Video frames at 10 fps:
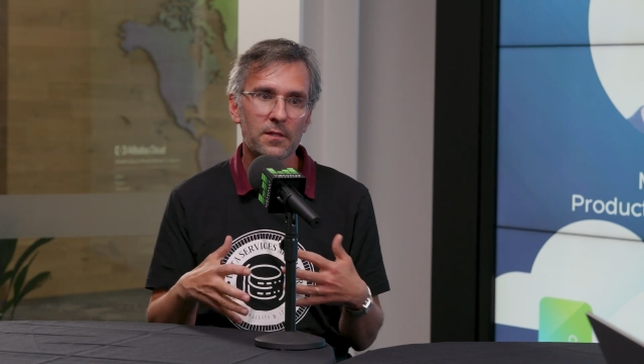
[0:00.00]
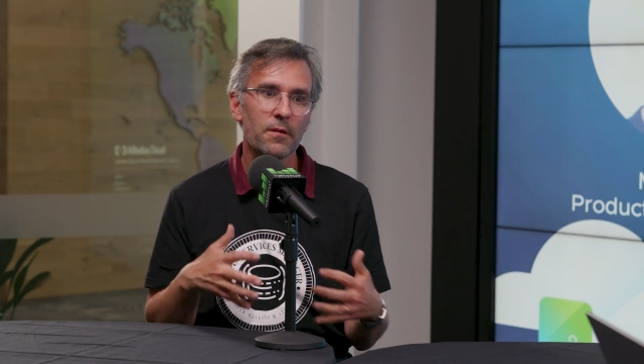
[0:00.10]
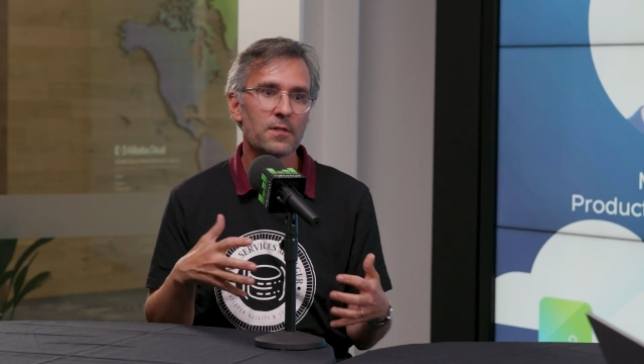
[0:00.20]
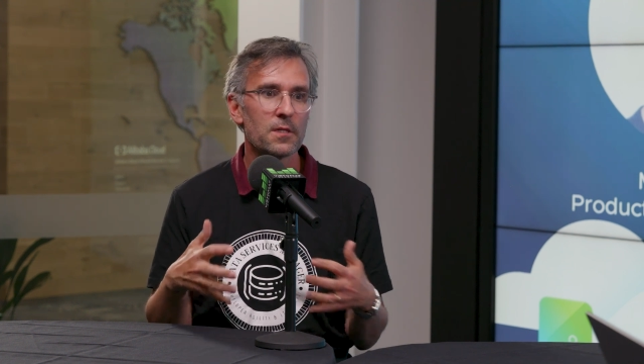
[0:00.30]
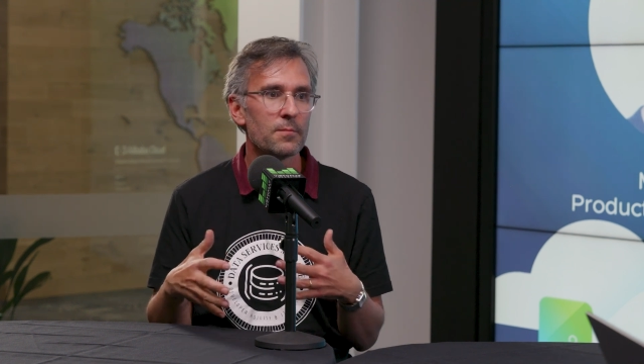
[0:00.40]

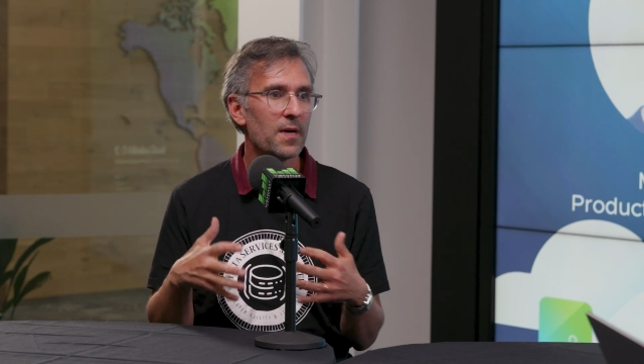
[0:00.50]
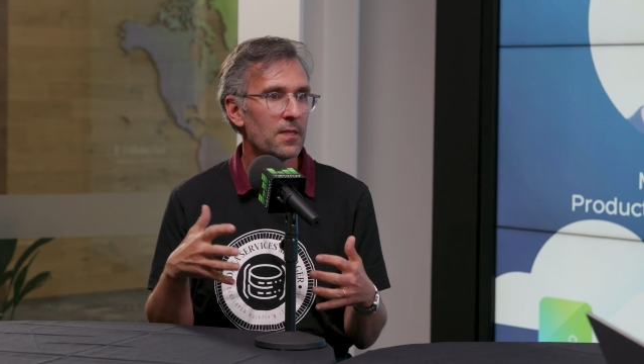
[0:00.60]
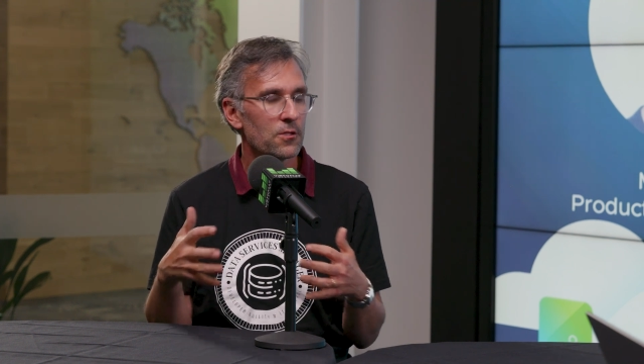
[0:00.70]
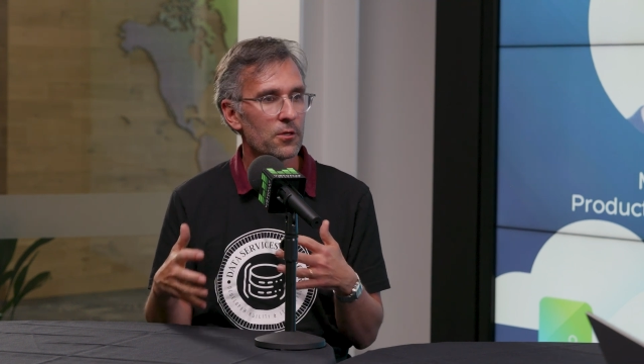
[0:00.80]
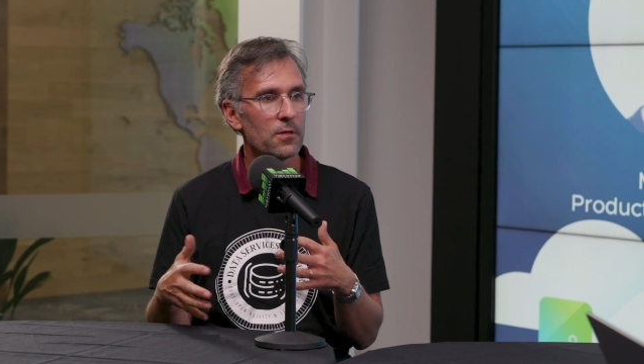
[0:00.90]
Services
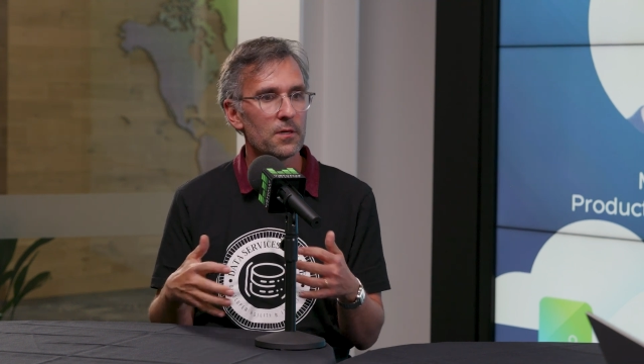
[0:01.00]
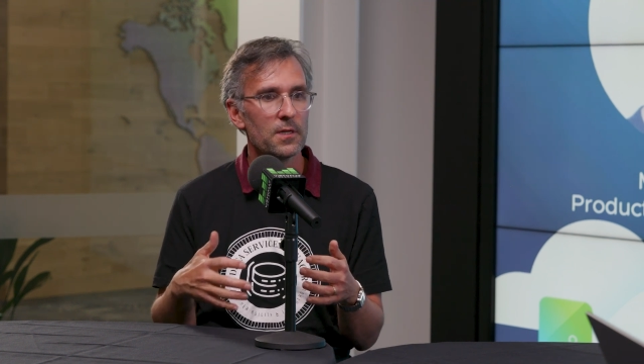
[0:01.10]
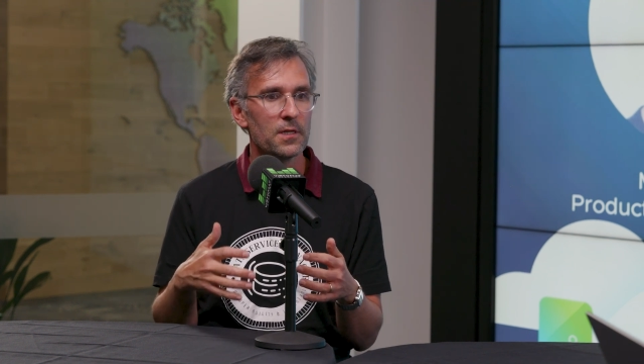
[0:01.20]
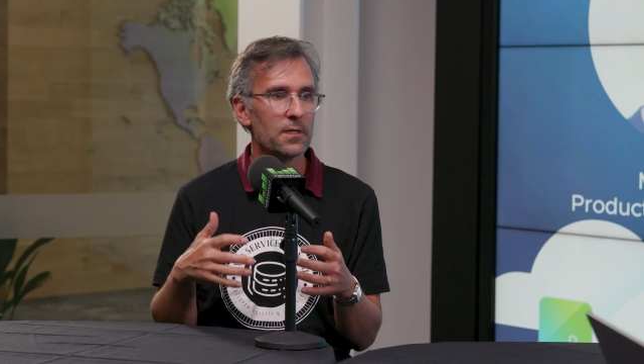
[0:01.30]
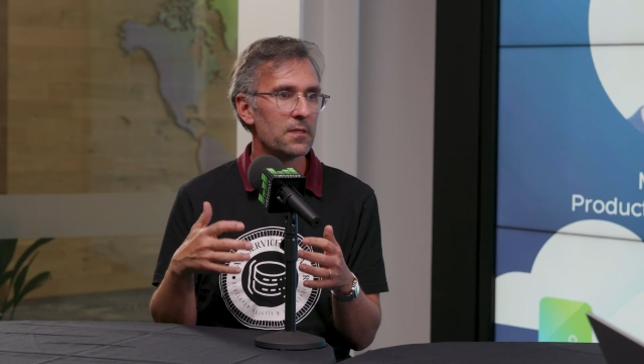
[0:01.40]
Manager
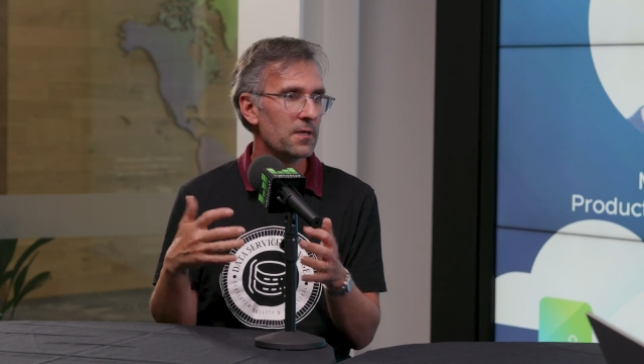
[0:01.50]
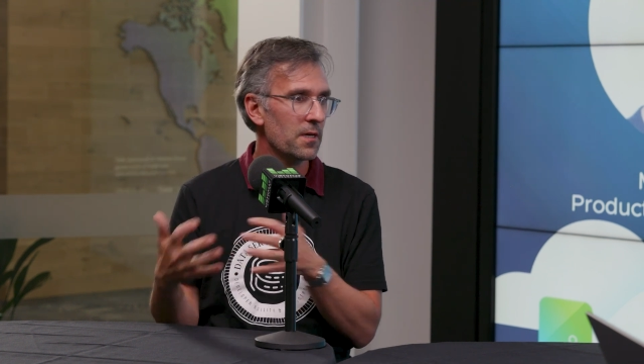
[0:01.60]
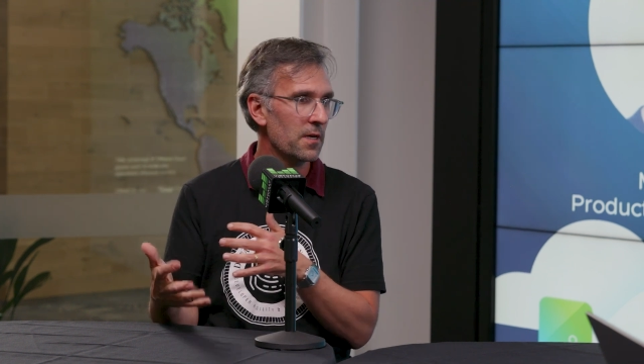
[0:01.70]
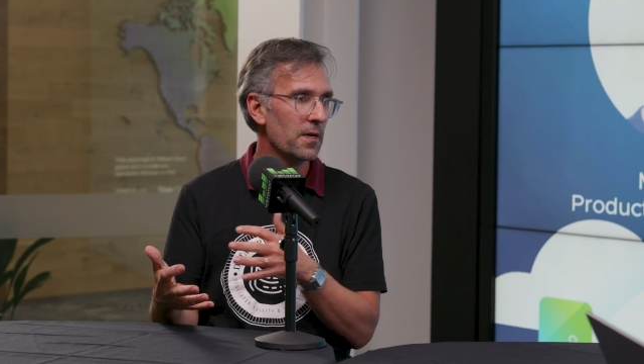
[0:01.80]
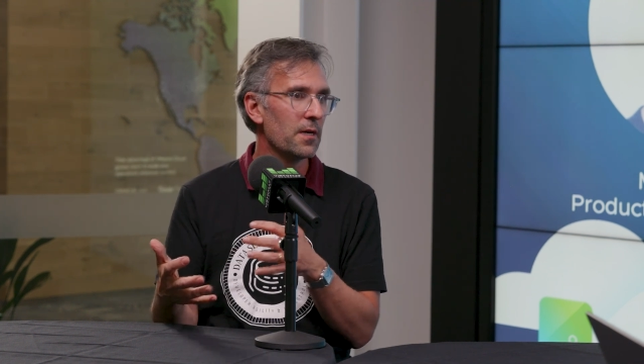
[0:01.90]
is
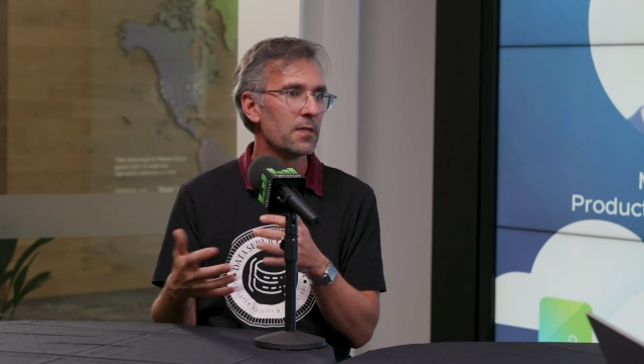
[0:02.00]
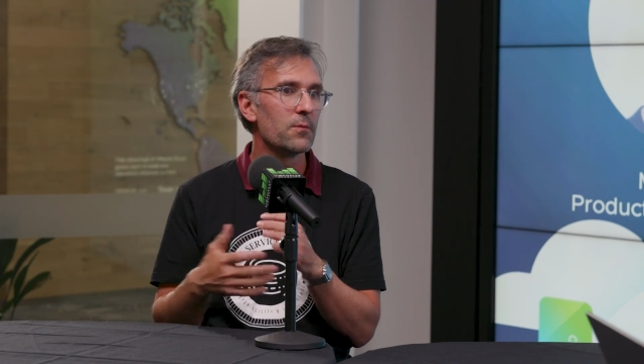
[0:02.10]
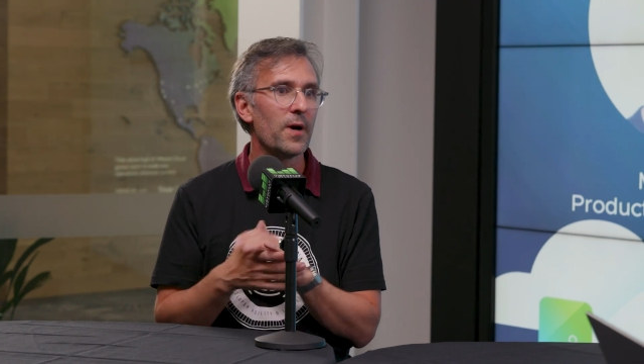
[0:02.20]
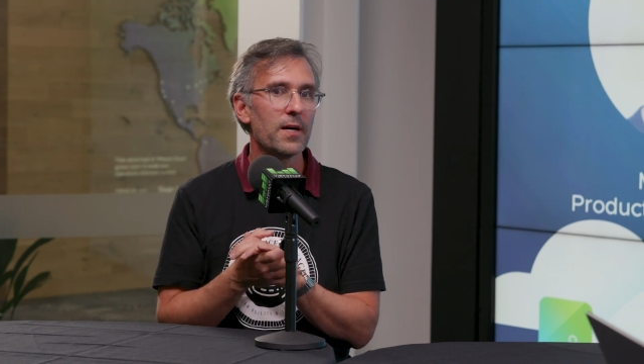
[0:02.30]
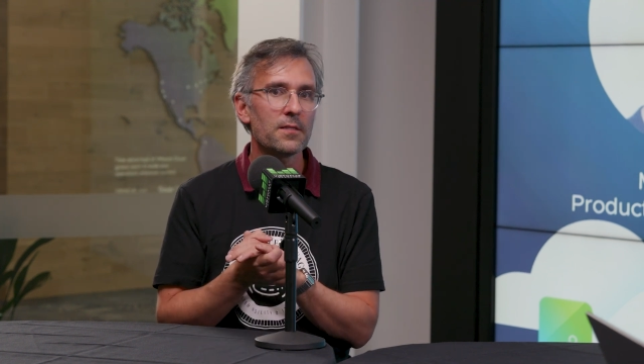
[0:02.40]
kicking
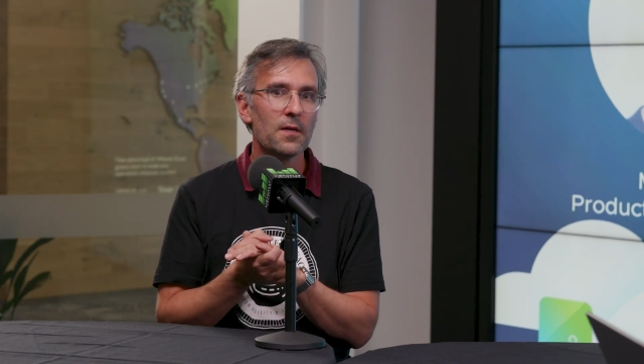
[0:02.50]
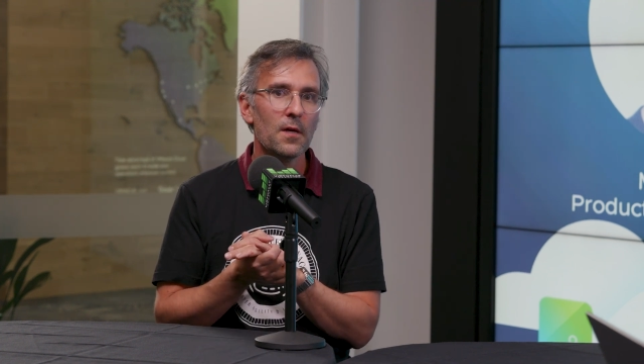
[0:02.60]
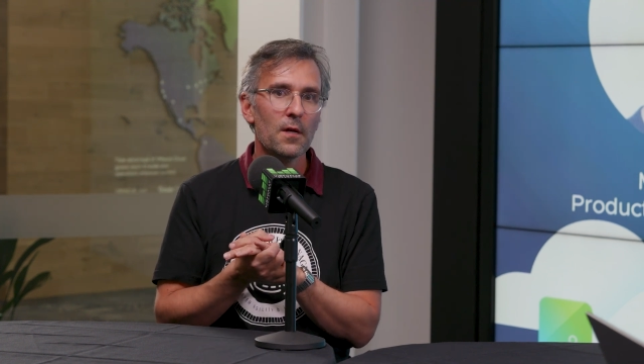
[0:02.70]
in, right?